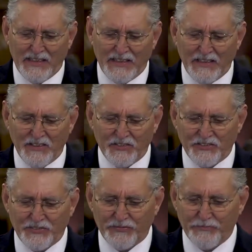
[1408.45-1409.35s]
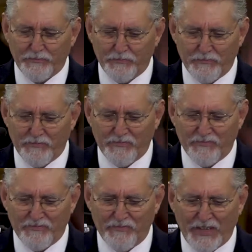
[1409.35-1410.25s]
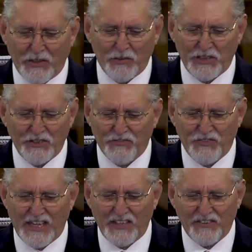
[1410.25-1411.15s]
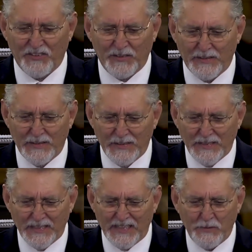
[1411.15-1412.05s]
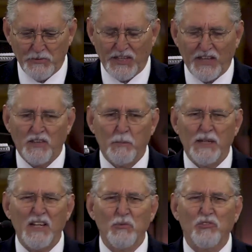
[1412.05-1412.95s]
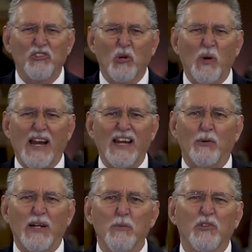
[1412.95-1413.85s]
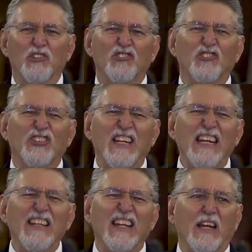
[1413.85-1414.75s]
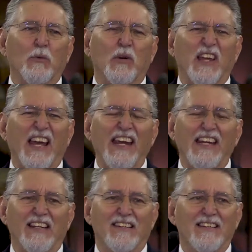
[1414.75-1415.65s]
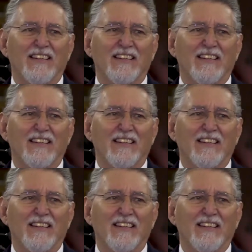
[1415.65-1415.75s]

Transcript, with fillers: and he just fell on his face and he was out there, but he was so angry. He was just seething with hate.